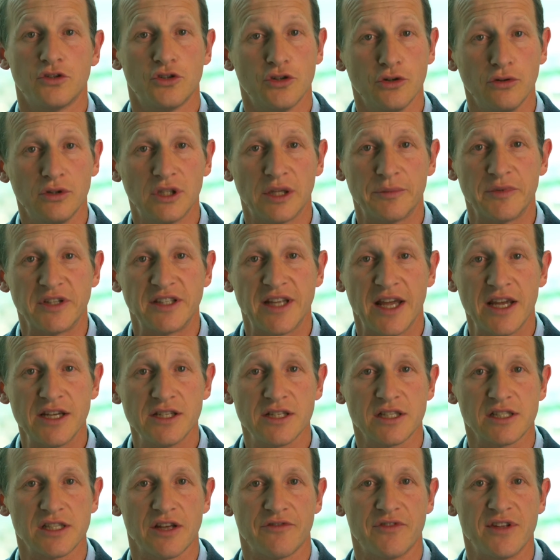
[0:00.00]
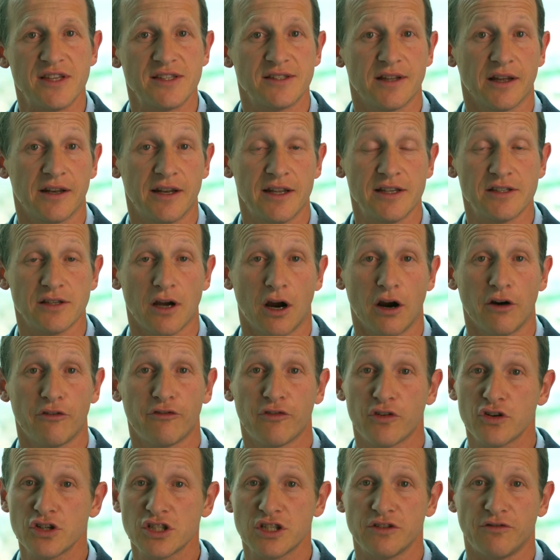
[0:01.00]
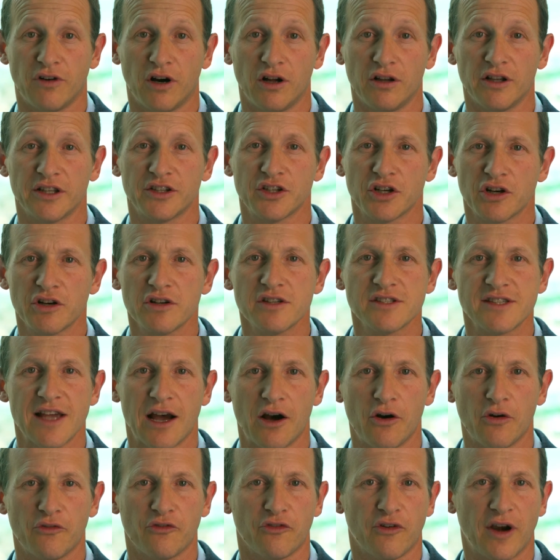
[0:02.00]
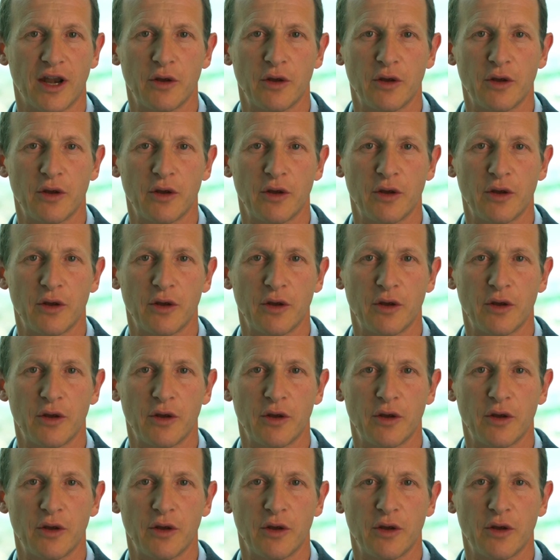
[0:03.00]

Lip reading: two limitations of these studies are, first of all, it turns out for